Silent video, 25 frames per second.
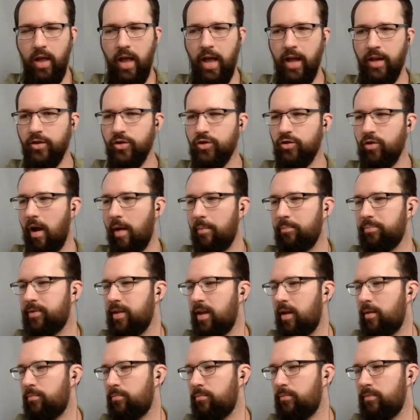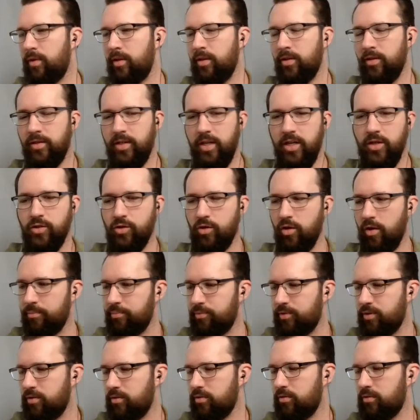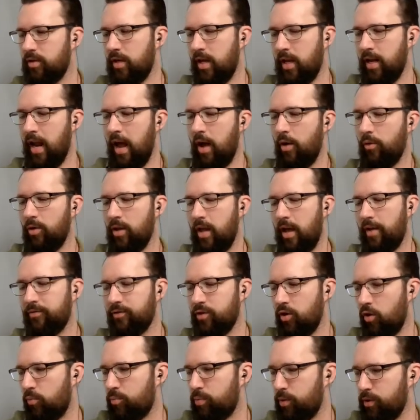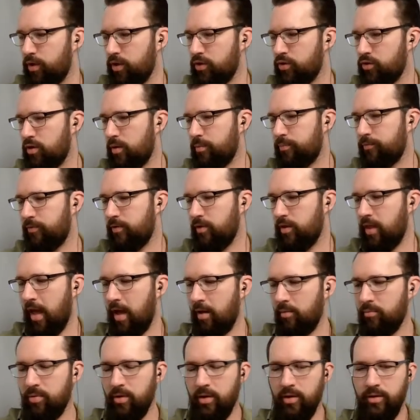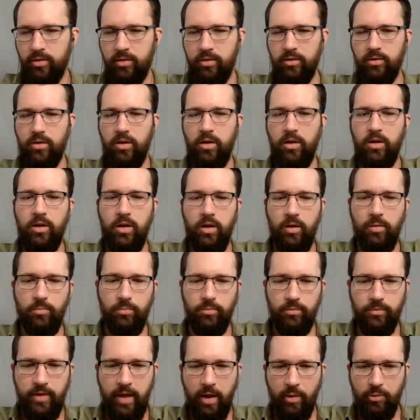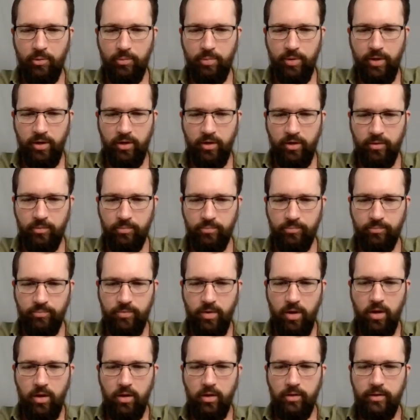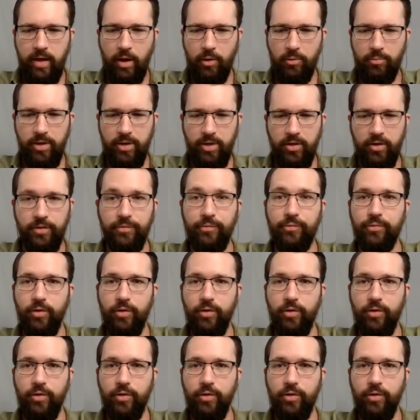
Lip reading: and drop them in Descript? And I will have to open Descript for that, but that would be good